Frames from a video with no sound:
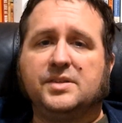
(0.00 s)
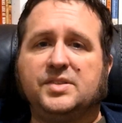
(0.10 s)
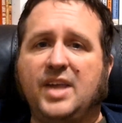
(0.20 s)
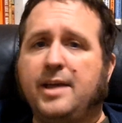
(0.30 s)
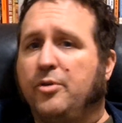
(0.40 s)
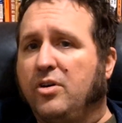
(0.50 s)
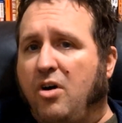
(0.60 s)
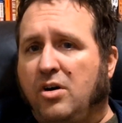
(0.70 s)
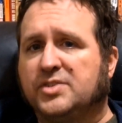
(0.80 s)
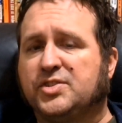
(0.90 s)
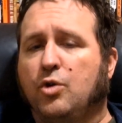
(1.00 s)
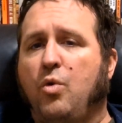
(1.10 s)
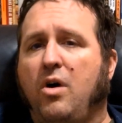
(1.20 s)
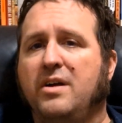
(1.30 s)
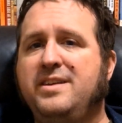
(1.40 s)
Sandberg also
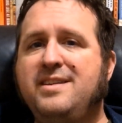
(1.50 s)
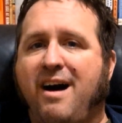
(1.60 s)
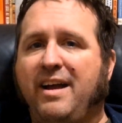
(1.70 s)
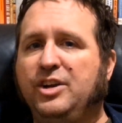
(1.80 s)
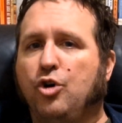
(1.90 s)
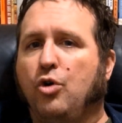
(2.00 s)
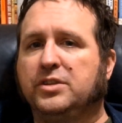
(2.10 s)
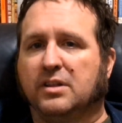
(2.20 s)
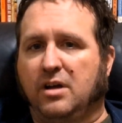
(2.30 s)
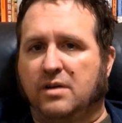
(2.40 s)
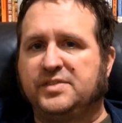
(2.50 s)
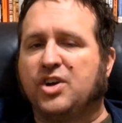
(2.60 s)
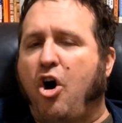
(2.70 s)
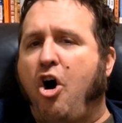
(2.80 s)
won 9 Gold Gloves,